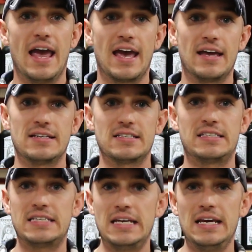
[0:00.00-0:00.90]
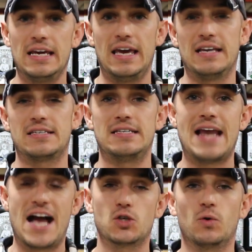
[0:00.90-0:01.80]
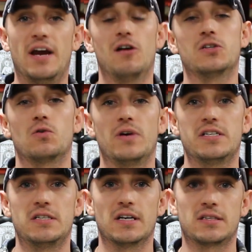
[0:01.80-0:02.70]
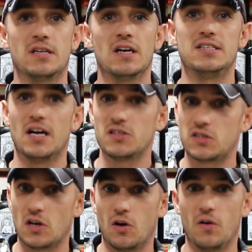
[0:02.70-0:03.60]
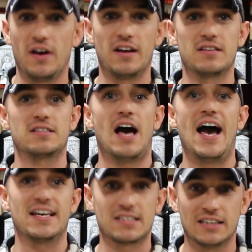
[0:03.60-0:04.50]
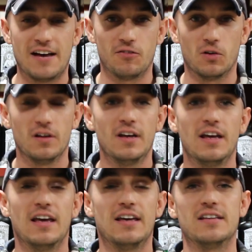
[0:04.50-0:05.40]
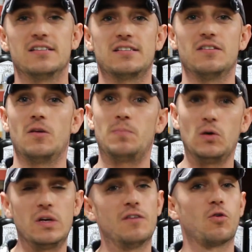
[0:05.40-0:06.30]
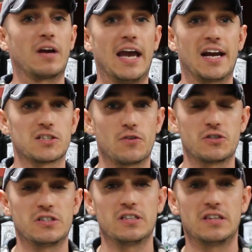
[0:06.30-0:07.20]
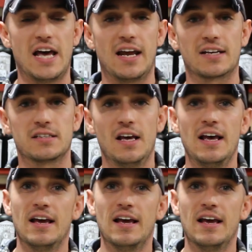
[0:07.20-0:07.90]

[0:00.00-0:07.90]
and seeing its natural characteristics done so at its highest level is the beauty of organics versus synthetics.